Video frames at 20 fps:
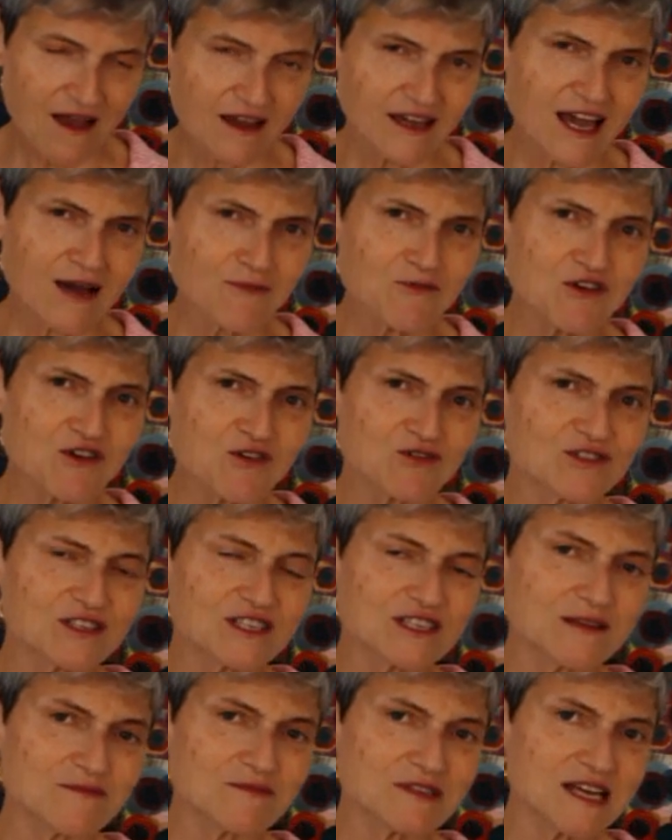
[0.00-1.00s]
And Capricorn,
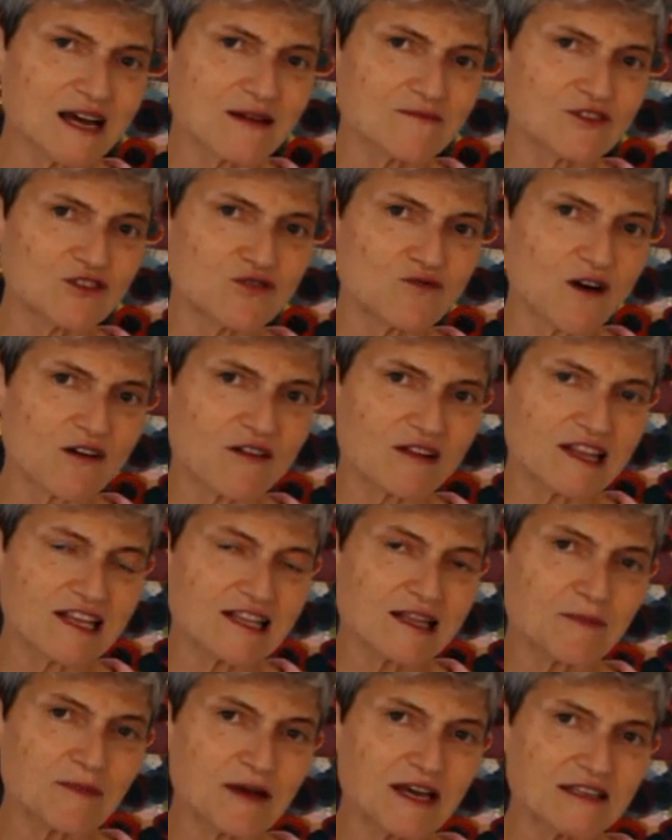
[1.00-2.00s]
sometimes you are a
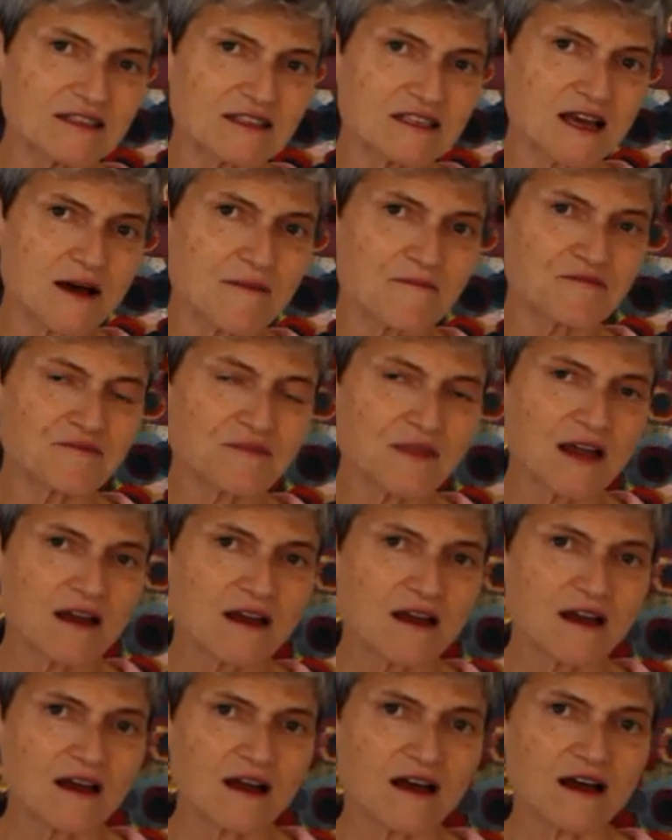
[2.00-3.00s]
little bit,
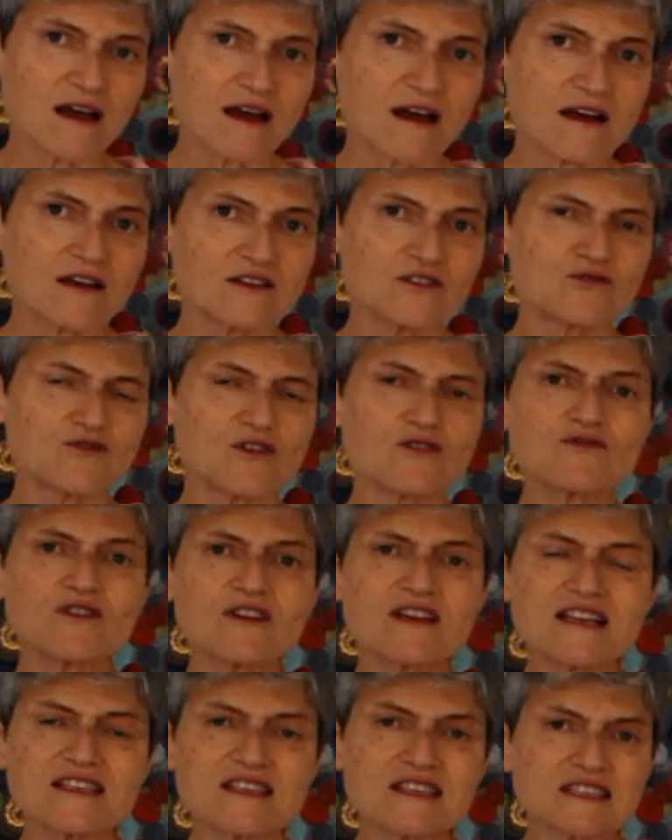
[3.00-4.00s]
you
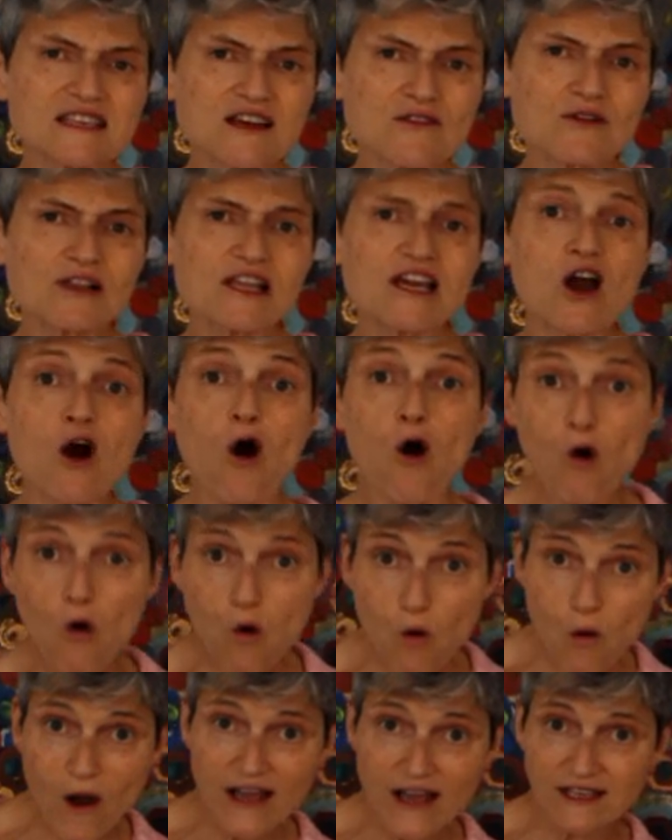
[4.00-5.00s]
don't necessarily
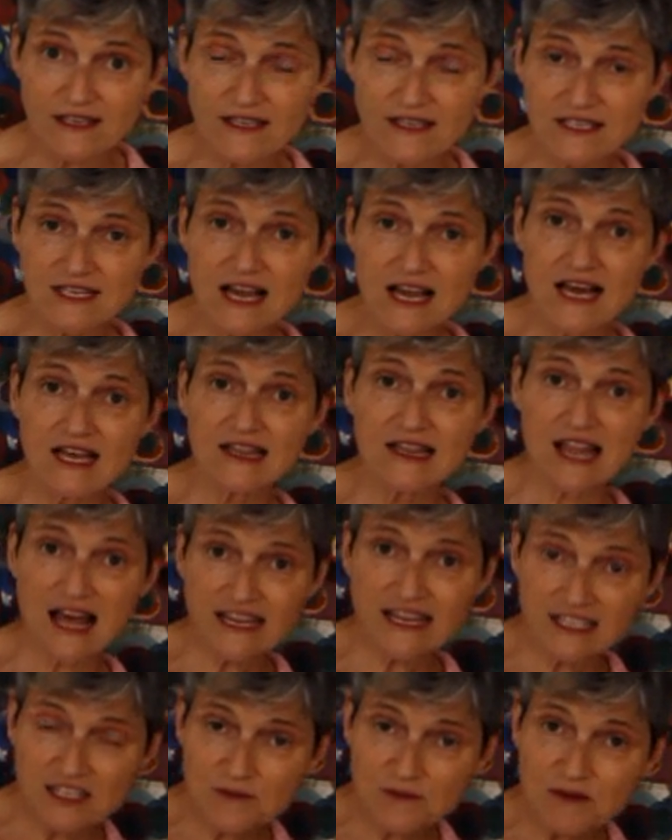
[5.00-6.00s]
always
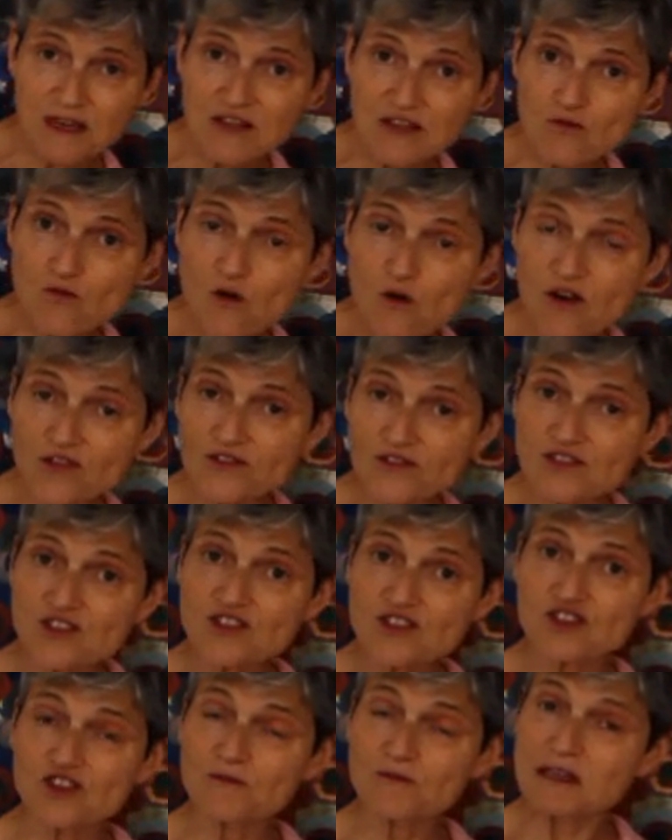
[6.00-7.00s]
like to be the
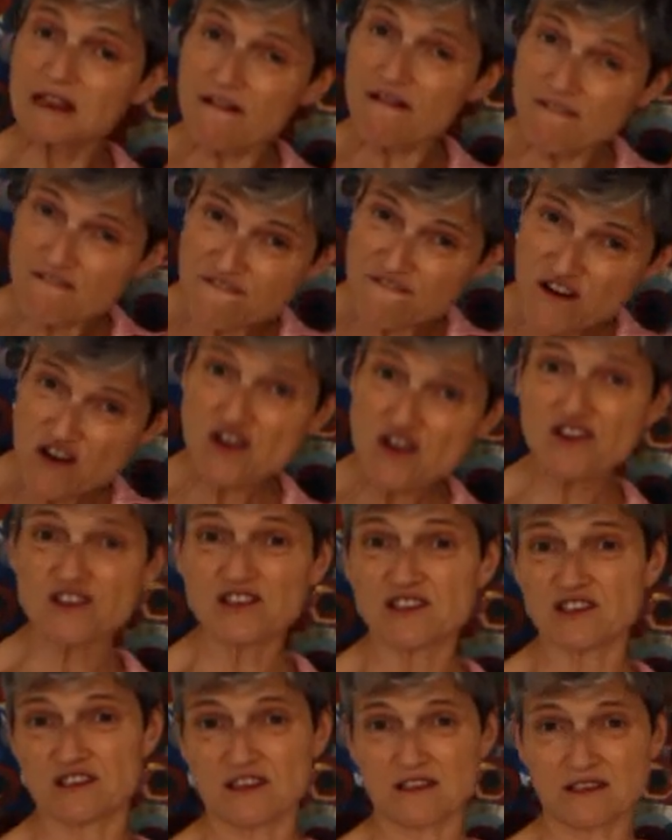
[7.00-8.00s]
ones to be the
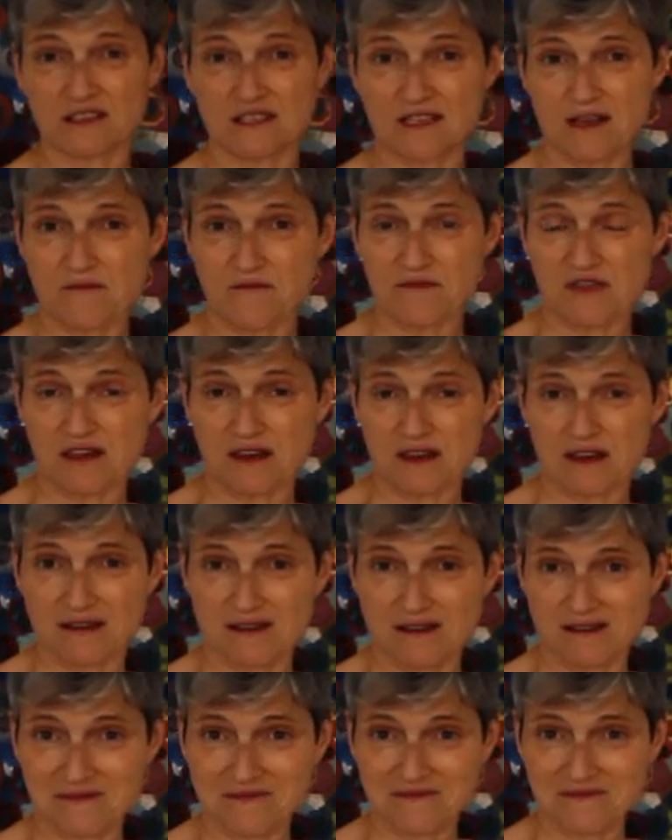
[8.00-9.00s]
first at something.
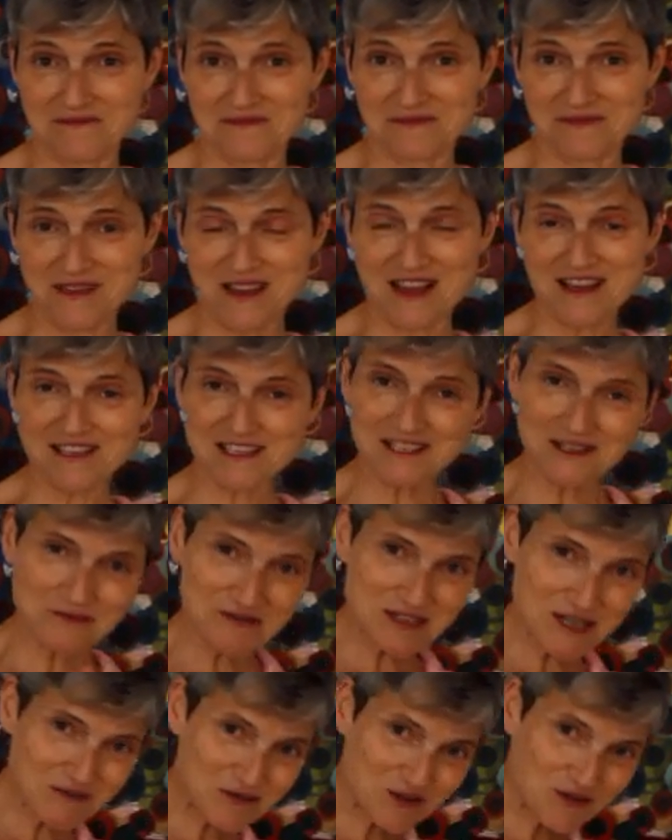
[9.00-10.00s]
Yes,
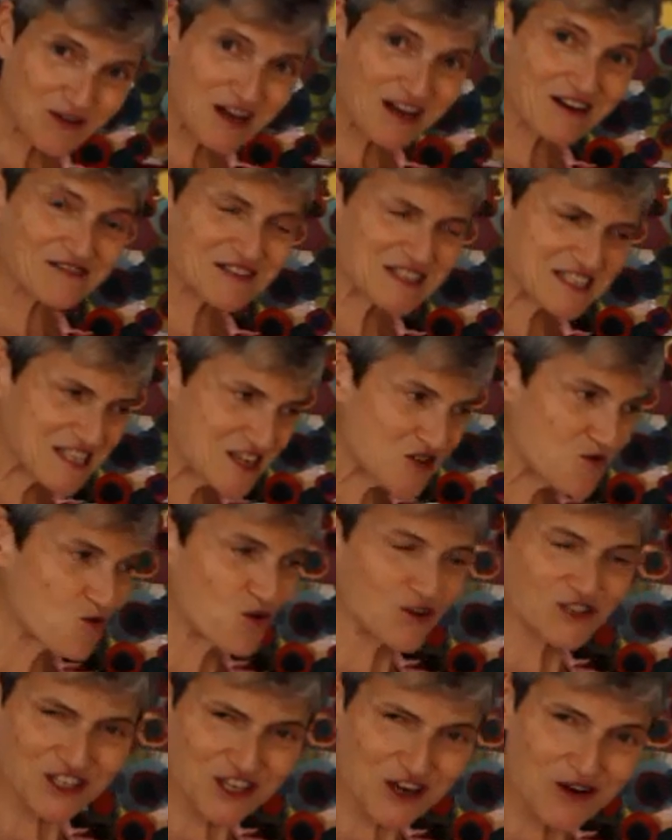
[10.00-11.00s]
sometimes you kind of see
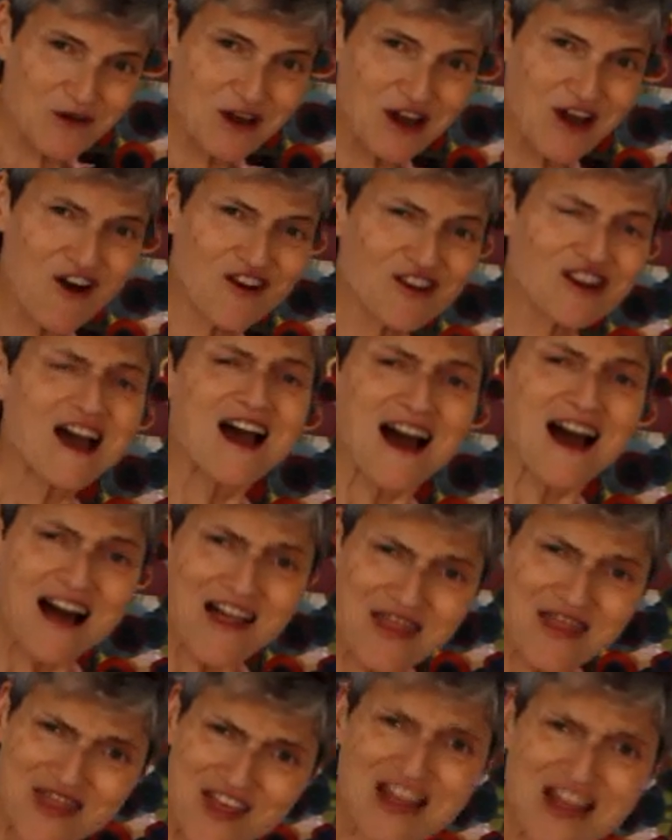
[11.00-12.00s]
what's going on
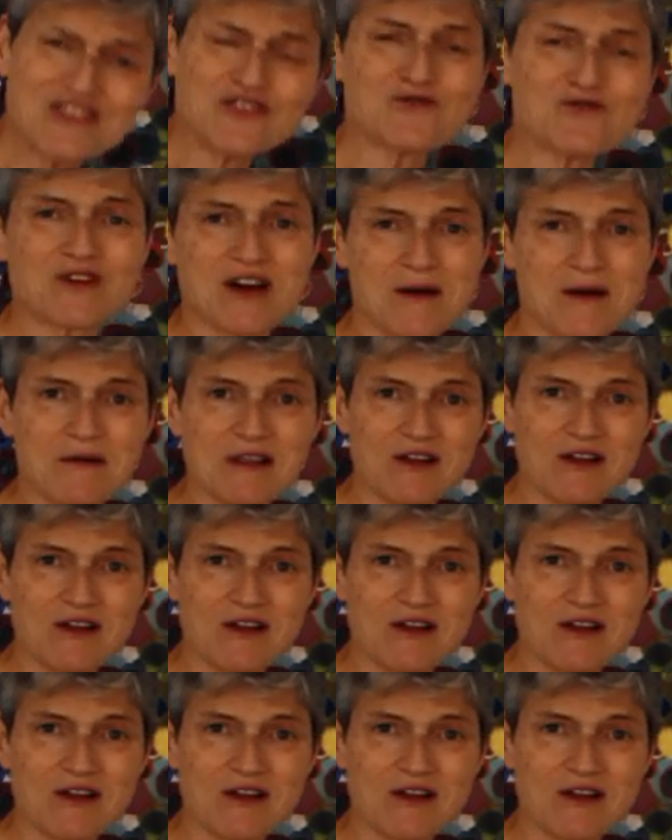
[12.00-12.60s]
and then you come